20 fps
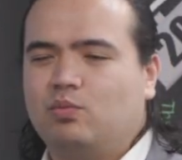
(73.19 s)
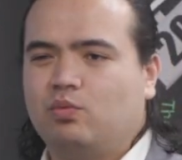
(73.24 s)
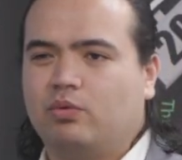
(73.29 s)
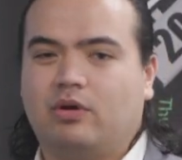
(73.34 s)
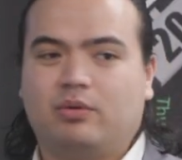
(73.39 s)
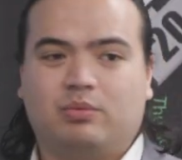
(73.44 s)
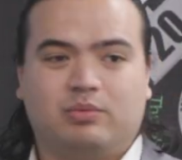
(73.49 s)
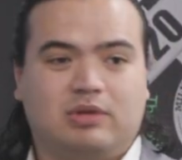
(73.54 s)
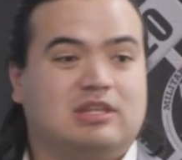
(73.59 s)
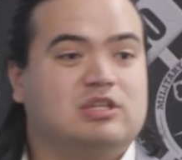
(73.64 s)

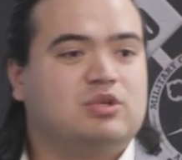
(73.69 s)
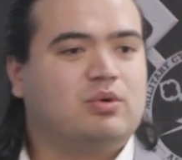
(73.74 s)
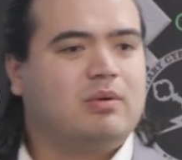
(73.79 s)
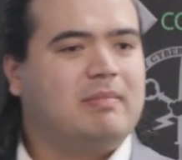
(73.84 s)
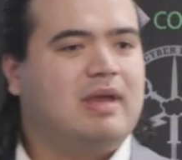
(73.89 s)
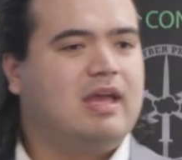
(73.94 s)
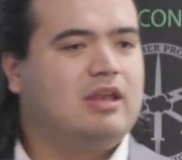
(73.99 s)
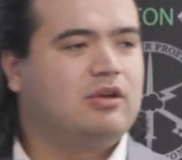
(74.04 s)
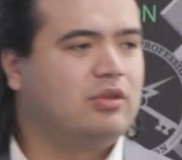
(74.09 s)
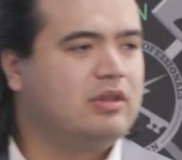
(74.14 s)
Well, we can do
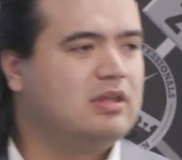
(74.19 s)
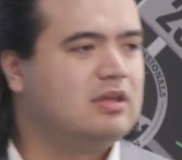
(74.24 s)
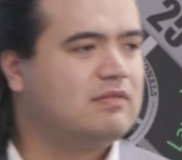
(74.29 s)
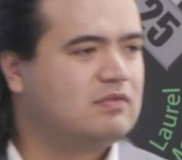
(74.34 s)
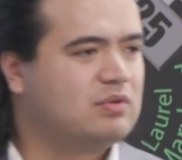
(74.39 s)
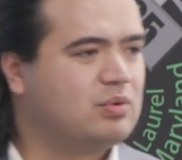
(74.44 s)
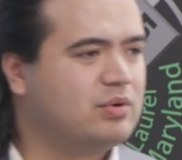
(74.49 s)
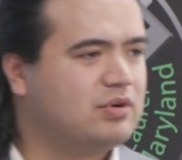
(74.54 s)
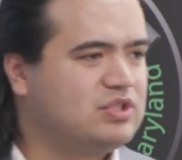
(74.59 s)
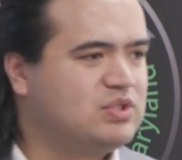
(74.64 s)
it manually,
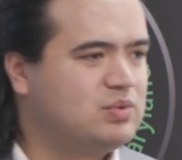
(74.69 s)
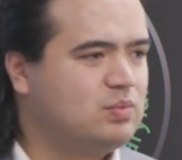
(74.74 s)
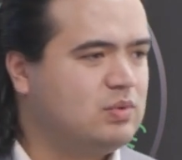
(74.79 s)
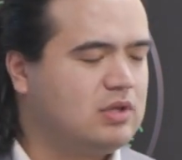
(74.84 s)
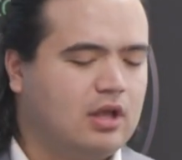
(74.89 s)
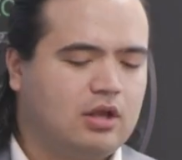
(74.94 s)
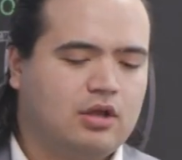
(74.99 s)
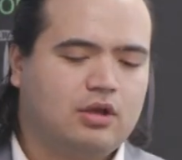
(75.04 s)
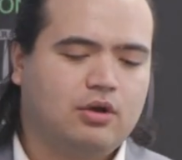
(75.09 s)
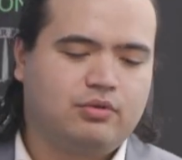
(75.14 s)
of course.
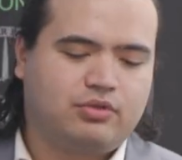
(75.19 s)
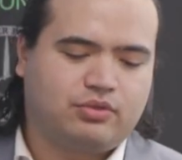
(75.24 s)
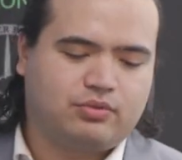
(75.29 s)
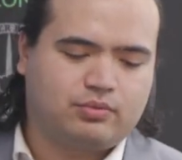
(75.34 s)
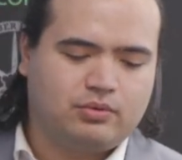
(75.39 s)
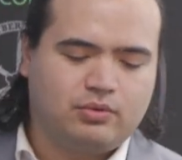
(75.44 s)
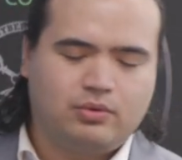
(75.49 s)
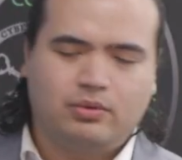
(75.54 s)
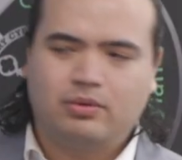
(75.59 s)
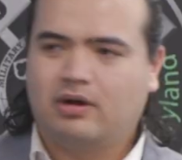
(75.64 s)
We can go
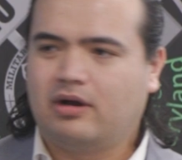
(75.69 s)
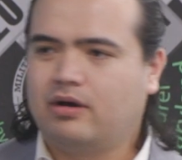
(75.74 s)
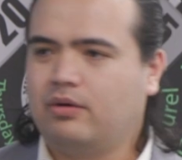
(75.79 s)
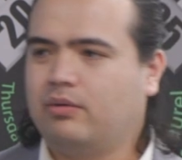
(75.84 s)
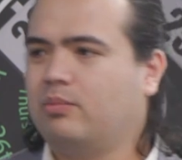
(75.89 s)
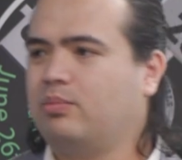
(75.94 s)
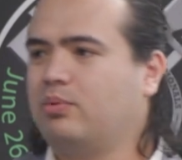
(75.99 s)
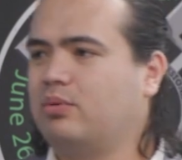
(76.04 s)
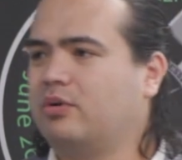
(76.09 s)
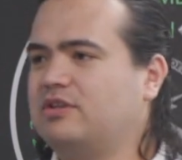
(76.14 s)
through our
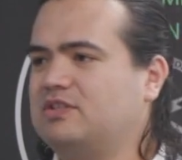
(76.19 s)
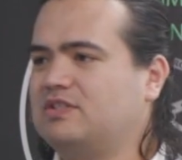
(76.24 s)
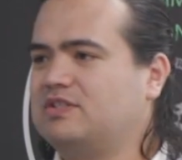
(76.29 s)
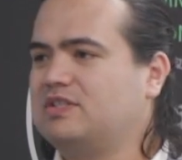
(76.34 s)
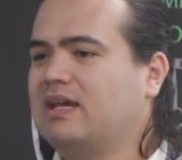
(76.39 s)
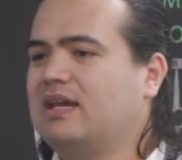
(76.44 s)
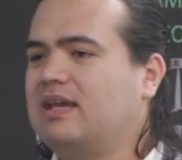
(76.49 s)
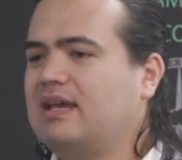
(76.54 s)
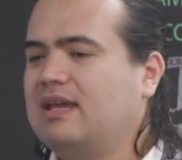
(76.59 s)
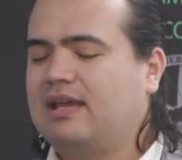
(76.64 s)

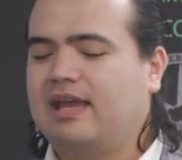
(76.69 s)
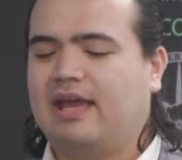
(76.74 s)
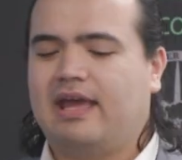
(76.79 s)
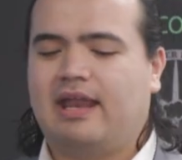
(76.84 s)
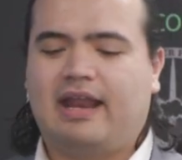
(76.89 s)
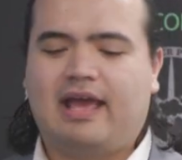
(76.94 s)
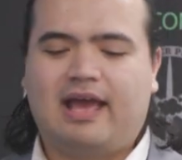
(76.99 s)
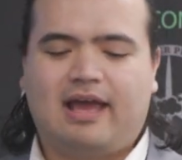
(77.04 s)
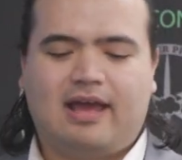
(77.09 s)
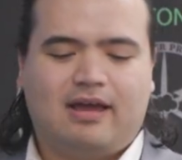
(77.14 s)
reports
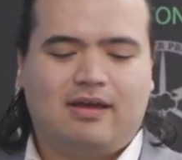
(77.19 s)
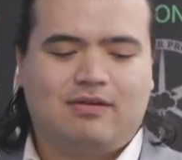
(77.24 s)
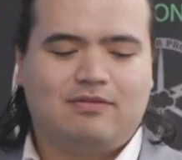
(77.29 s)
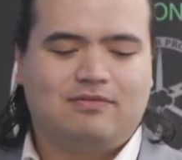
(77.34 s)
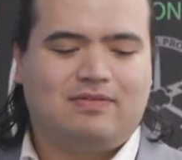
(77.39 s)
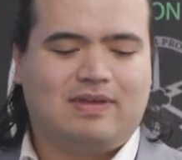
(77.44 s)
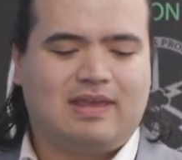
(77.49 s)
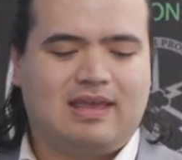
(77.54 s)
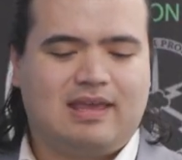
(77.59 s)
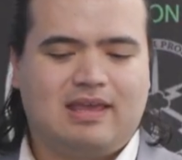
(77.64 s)
and
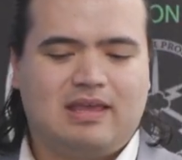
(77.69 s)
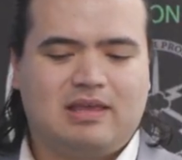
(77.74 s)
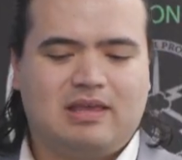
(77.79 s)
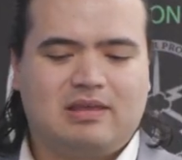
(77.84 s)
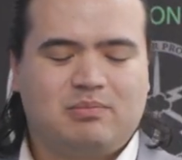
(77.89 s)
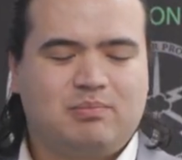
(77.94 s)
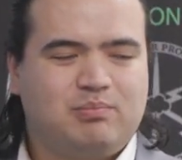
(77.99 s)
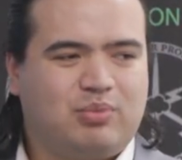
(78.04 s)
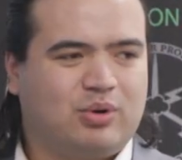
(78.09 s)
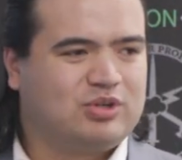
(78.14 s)
have
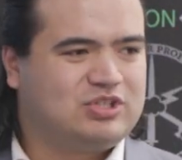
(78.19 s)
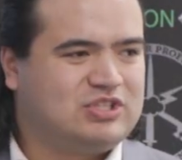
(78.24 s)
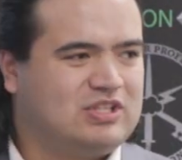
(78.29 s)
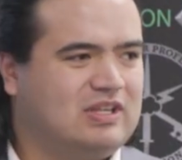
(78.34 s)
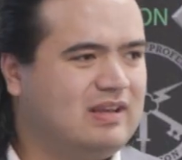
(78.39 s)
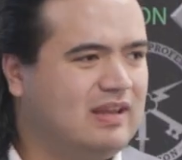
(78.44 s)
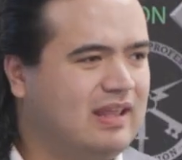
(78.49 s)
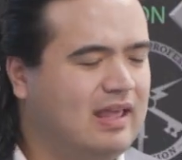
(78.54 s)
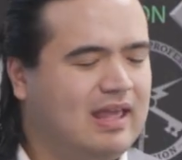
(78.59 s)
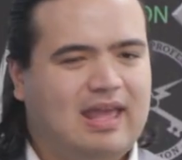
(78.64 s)
a
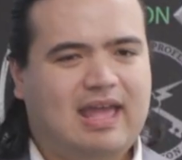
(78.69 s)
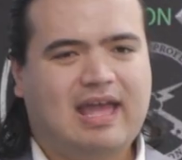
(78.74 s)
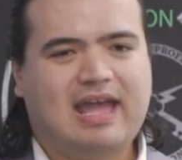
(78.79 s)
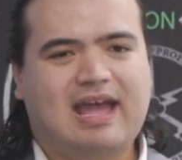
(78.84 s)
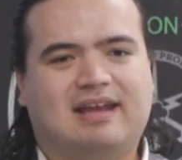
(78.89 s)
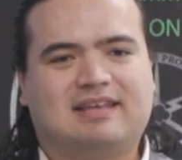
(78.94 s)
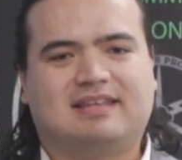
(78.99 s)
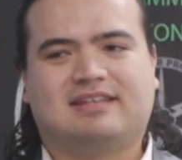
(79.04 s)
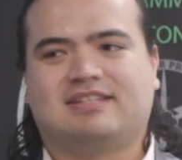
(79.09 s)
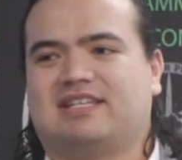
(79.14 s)
person
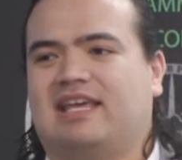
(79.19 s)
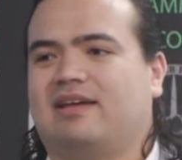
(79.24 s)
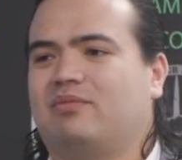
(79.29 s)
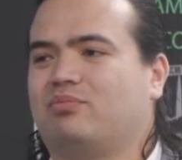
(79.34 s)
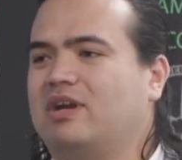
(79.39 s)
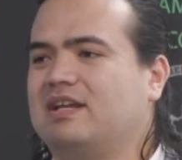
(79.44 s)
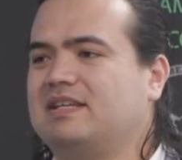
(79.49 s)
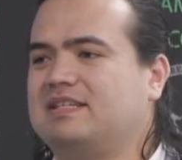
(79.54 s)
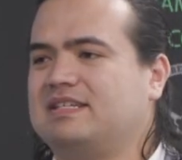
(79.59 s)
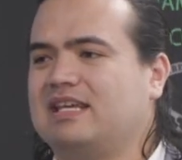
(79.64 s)
act as
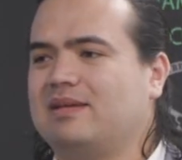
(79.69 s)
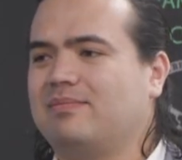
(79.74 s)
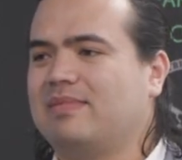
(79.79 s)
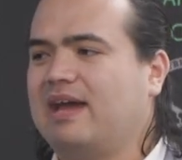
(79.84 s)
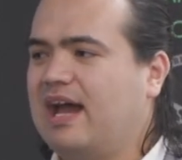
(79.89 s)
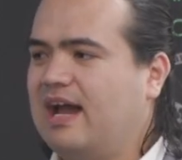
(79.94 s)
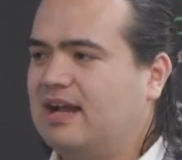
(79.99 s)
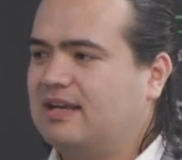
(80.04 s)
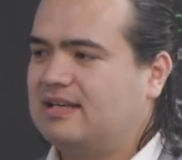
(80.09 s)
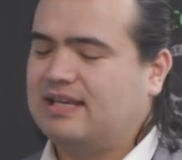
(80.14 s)
that red team,
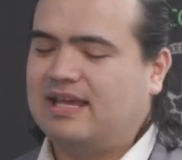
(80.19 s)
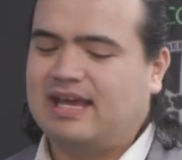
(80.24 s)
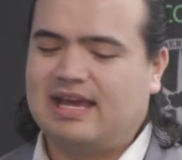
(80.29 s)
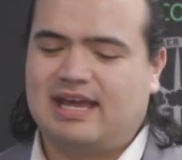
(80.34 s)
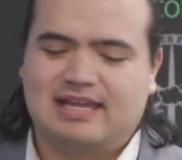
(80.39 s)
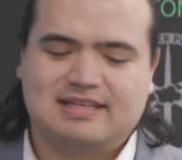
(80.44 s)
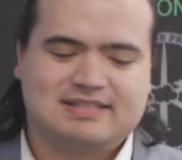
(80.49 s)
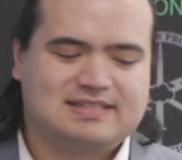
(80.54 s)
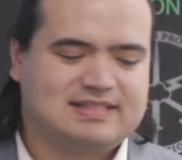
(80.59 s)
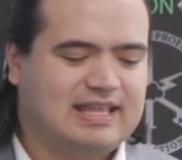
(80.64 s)
act
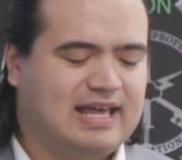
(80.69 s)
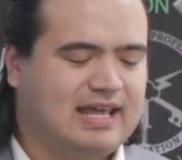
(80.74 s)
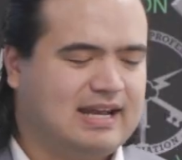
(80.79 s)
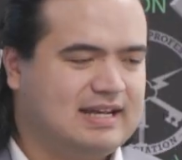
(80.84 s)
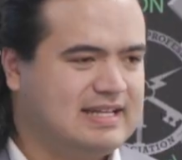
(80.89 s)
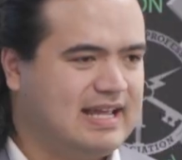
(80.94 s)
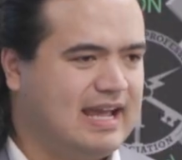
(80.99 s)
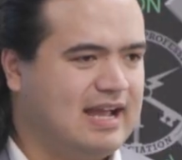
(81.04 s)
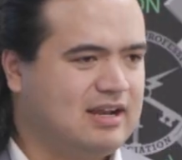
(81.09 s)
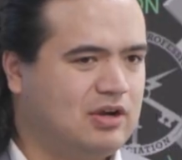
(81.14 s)
as that
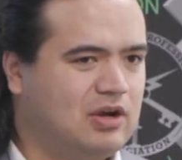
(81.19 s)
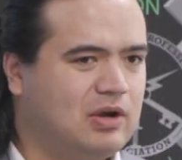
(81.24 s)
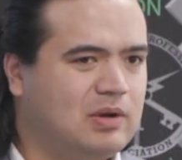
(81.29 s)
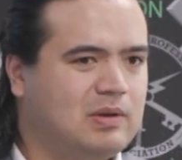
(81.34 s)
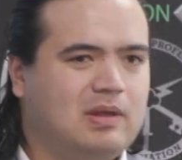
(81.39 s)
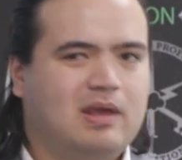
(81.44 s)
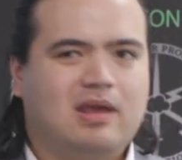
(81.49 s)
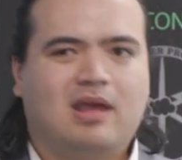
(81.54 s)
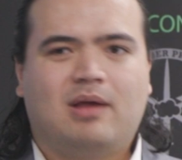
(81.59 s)
attacker.